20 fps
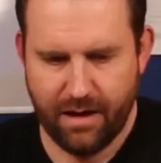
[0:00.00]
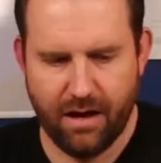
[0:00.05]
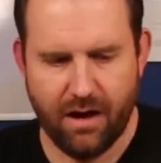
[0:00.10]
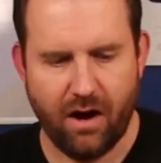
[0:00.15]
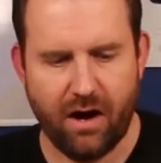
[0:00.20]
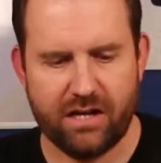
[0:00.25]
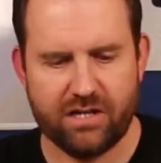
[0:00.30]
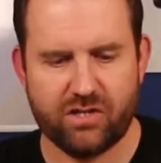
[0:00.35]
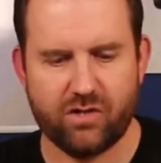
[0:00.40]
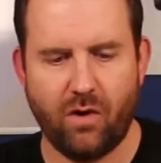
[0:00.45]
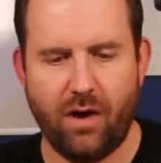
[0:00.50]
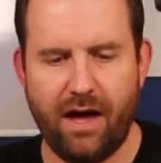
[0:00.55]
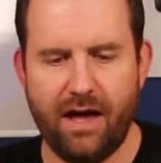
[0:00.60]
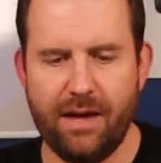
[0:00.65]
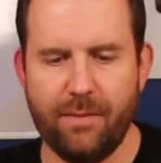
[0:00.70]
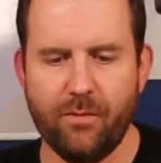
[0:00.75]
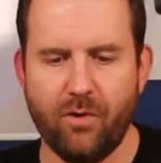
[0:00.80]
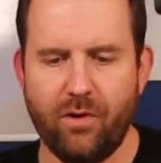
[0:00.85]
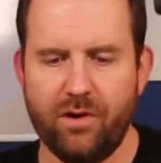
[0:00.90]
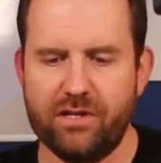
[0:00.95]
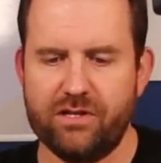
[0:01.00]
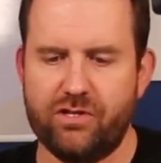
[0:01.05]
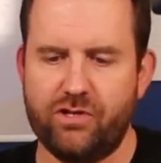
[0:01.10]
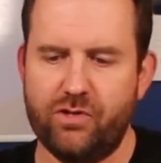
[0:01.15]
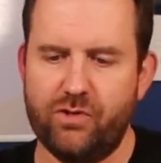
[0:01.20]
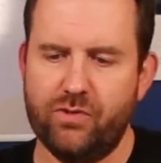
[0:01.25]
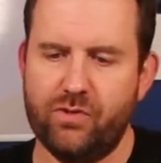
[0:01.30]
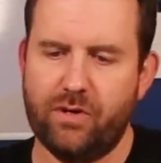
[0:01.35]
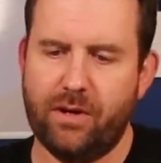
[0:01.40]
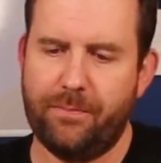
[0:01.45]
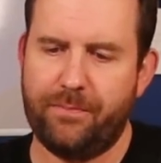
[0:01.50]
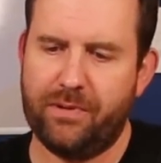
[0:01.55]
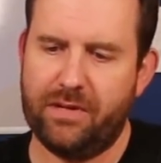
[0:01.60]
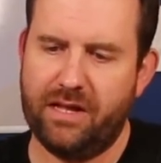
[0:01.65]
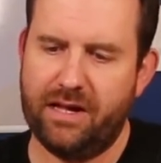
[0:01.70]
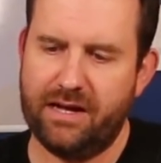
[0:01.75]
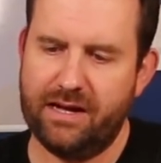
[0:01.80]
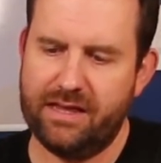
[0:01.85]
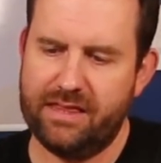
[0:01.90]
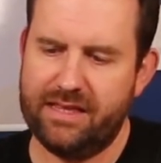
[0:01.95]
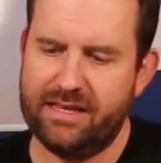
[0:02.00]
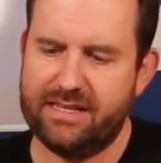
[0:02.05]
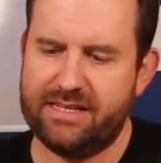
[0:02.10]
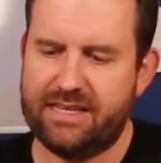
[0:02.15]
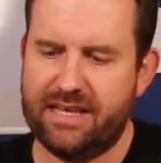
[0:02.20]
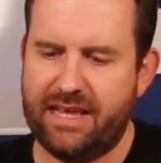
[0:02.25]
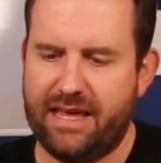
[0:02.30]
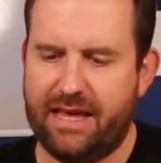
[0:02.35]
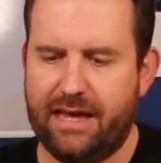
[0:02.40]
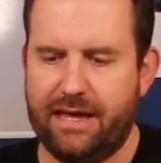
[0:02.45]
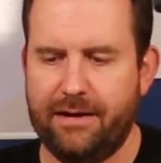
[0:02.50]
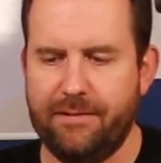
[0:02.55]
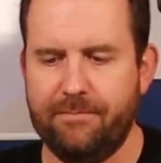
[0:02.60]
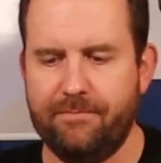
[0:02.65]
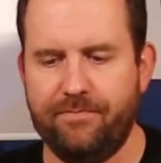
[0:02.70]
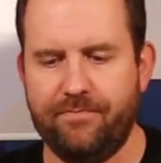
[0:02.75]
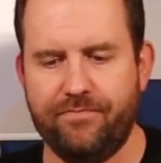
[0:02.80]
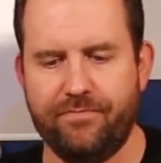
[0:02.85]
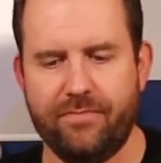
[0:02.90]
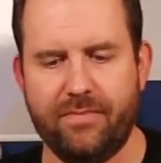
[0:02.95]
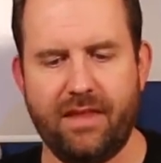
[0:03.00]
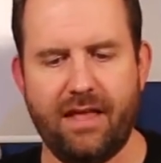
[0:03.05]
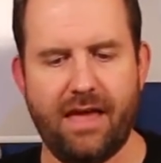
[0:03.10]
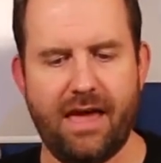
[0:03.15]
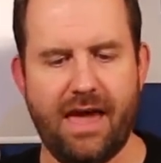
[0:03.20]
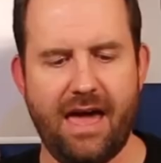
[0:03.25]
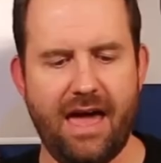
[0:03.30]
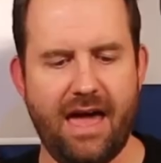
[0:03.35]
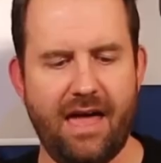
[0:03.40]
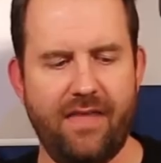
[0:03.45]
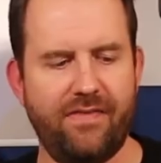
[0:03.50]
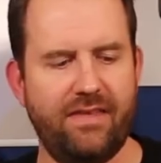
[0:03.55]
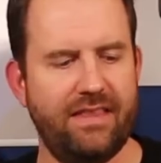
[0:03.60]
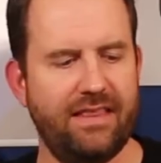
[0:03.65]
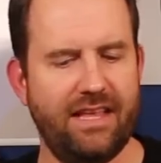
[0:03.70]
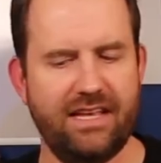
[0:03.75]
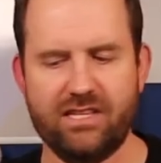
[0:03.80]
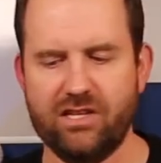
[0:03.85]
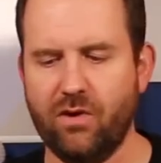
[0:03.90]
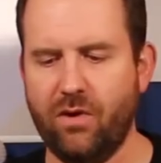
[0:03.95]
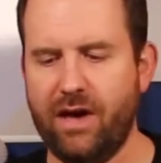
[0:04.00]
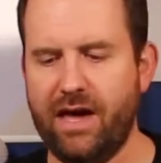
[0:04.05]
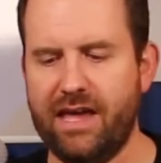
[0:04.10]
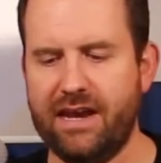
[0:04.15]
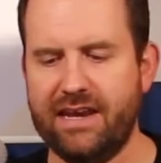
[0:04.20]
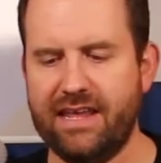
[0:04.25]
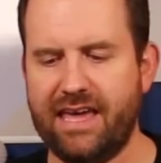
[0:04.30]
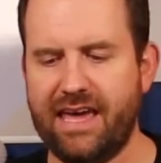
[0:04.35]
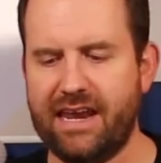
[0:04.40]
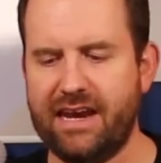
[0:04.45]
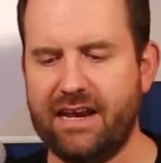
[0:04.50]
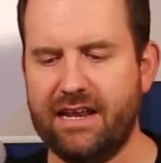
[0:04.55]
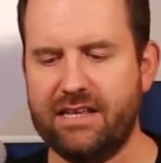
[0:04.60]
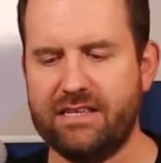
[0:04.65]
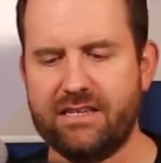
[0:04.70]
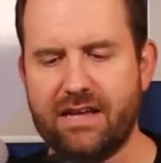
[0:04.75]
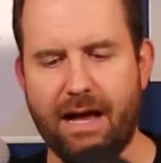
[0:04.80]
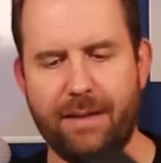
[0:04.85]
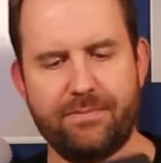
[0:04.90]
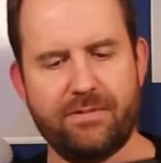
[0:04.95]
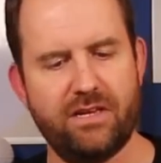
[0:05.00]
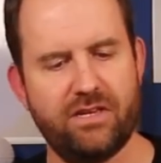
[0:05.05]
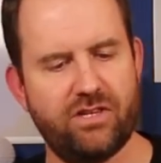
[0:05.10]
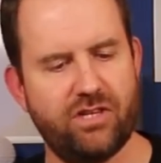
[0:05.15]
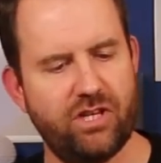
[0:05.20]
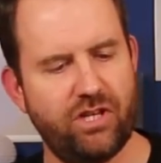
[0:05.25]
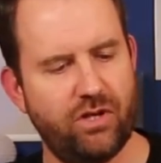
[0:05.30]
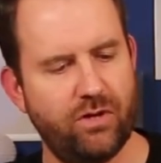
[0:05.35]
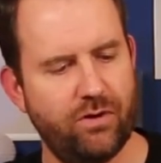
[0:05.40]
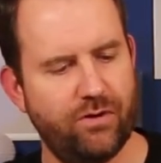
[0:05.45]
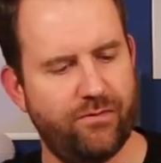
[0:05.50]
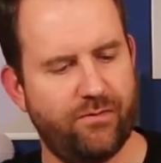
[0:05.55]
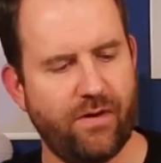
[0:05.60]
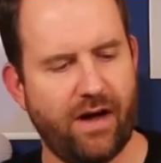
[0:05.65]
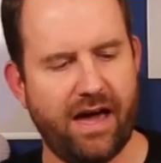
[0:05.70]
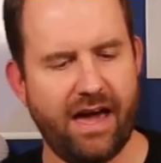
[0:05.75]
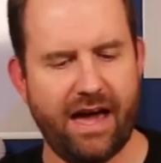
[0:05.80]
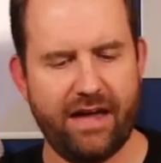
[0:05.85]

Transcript: All right, so I am going to plug this in and then let's go ahead and get it adopted to UniFi.